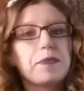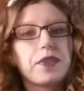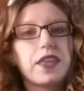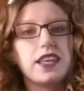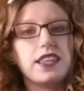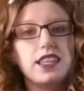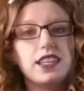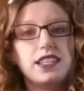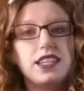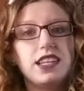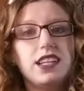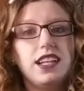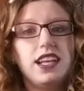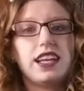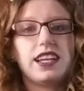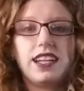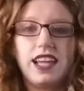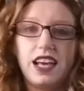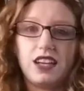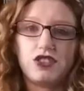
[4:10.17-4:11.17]
and this tail I
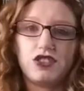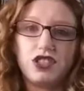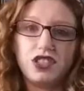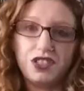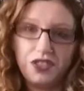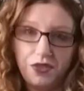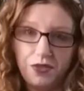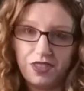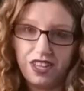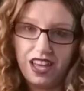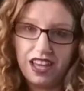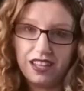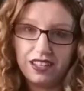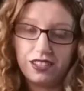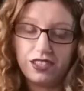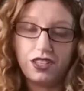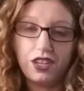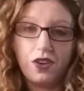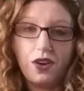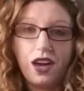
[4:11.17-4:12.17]
can actually do that.
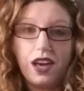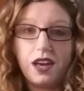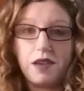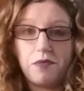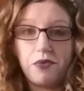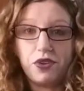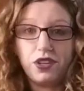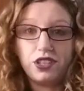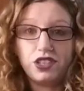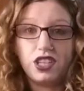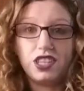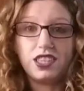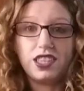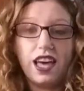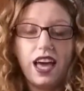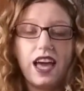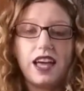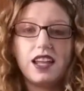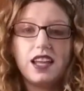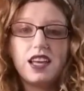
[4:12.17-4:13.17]
So I appreciate
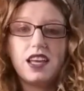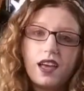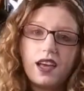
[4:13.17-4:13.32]
that.